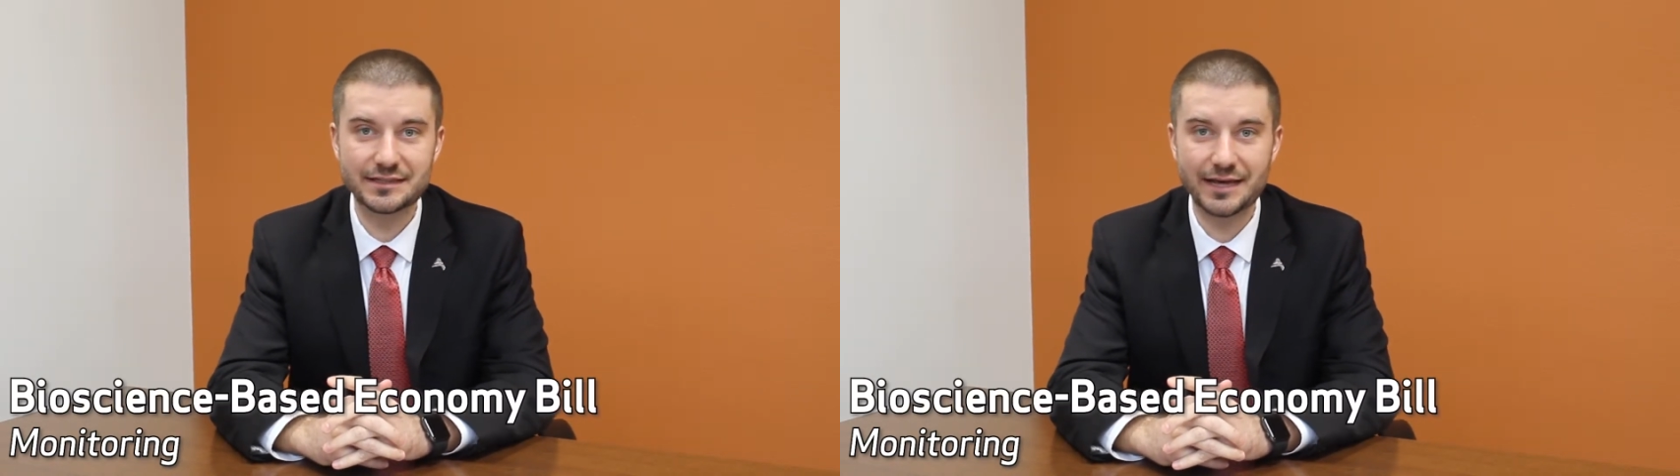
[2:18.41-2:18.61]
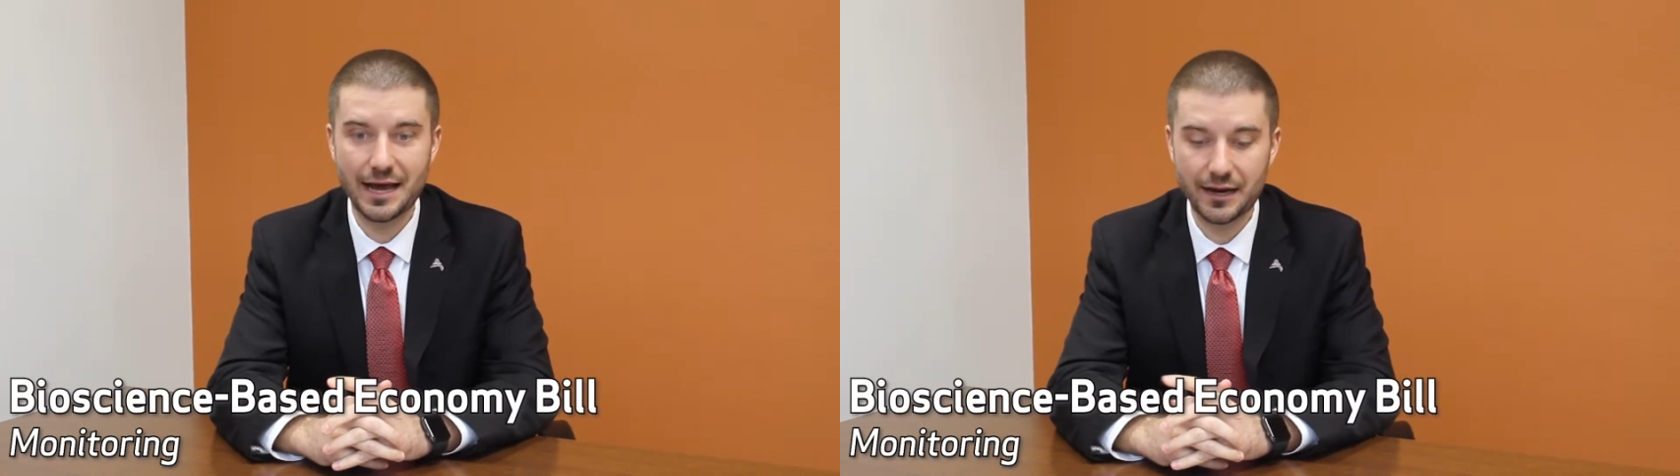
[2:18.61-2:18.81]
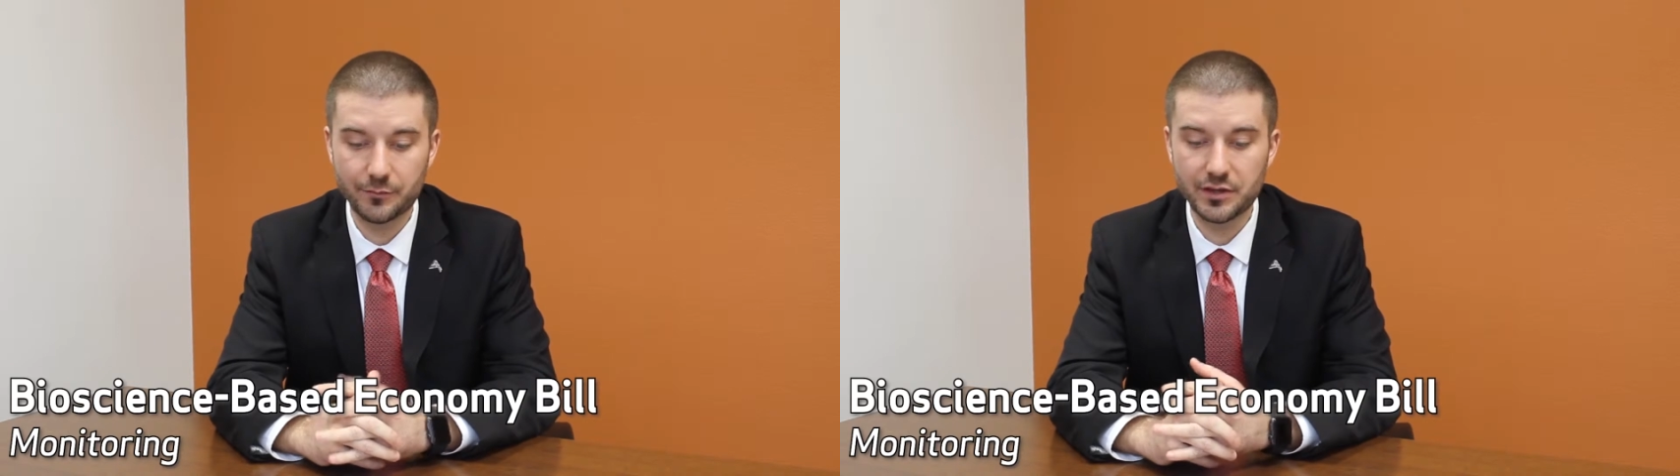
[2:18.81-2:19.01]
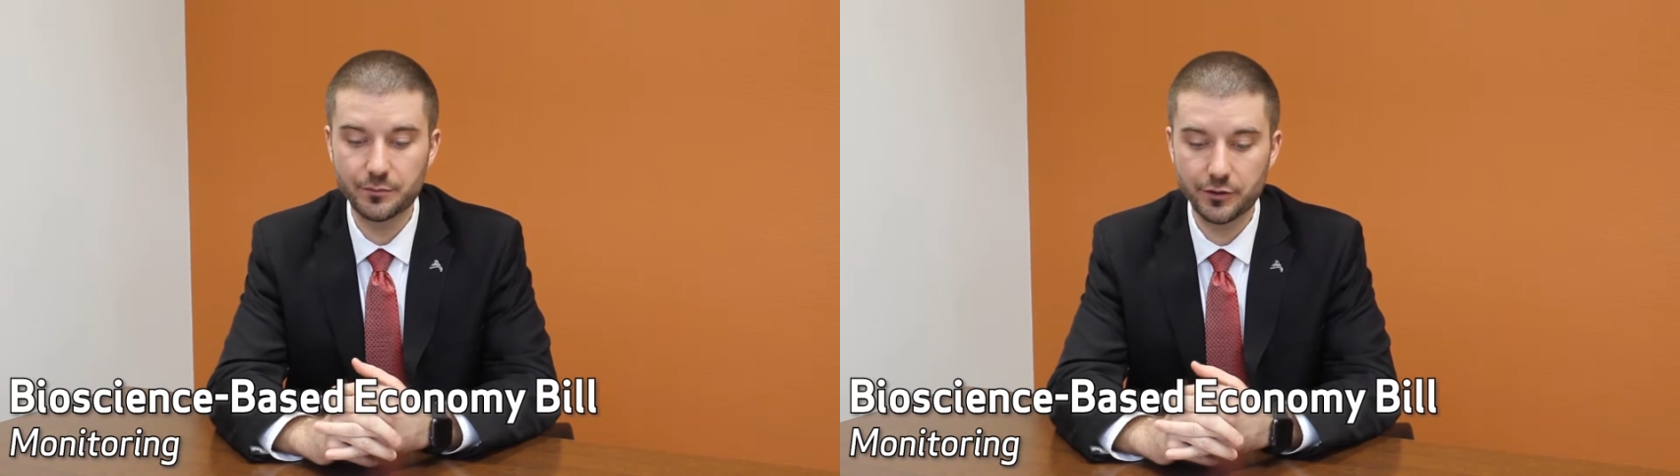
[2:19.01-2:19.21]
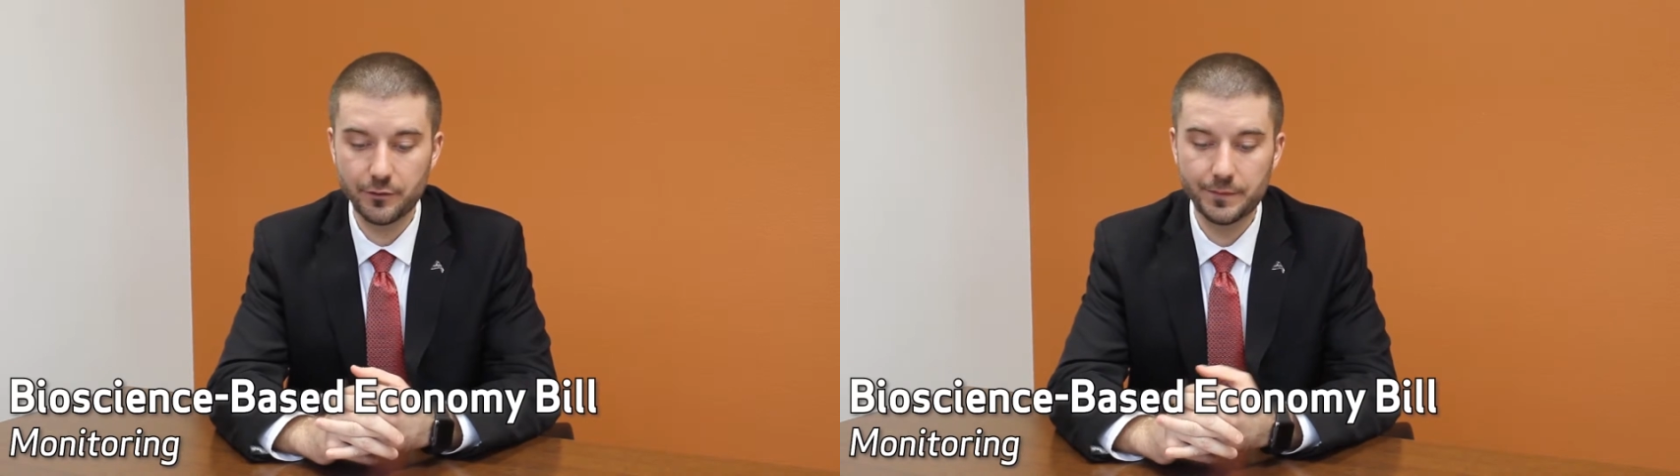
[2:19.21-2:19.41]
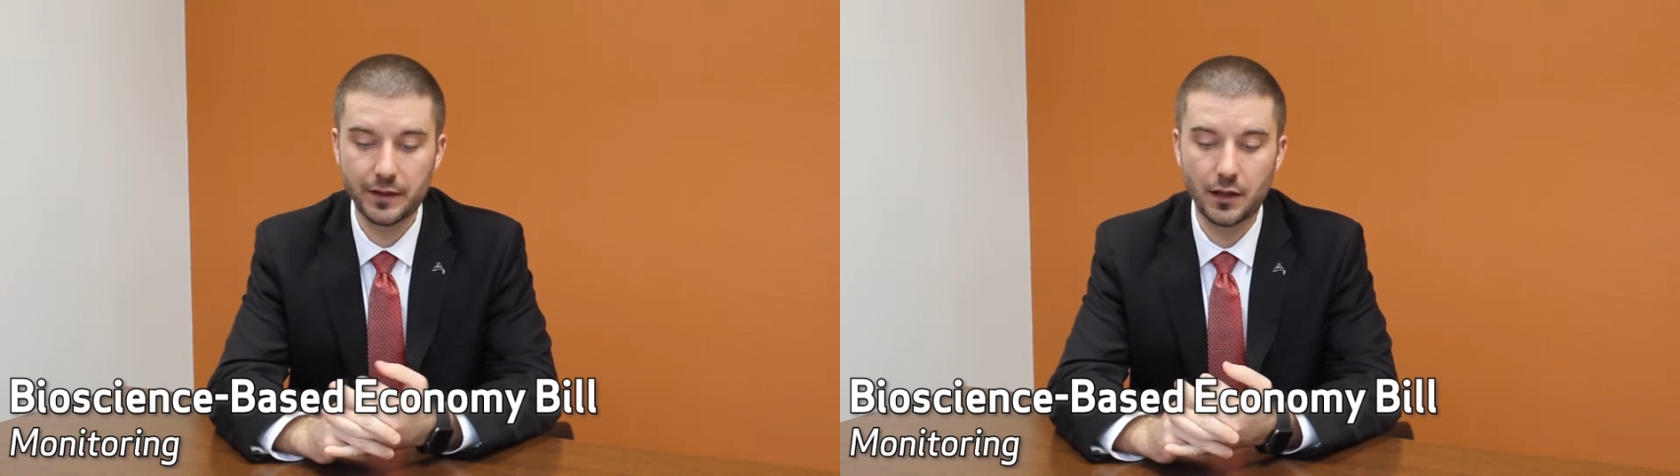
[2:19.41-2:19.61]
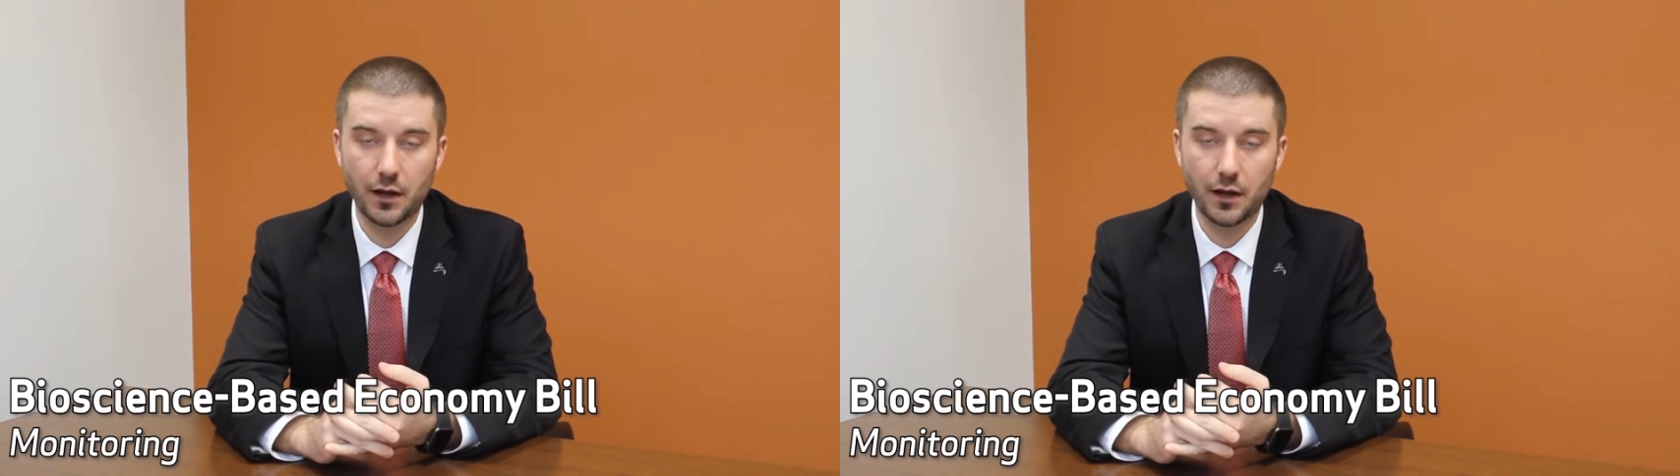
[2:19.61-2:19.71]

economy bill.